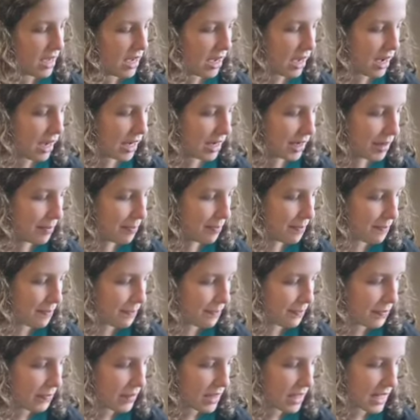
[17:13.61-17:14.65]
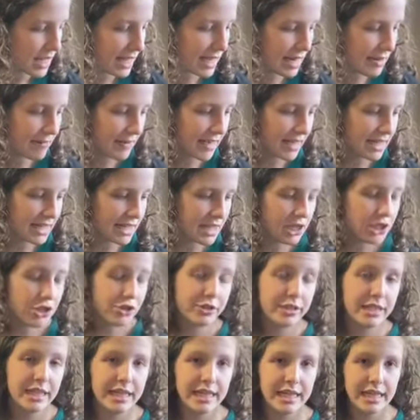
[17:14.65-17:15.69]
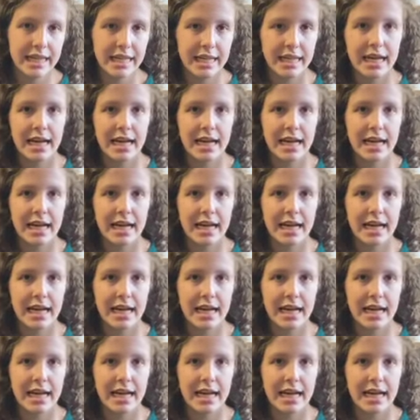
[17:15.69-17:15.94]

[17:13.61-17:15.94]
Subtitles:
And I find it intriguing.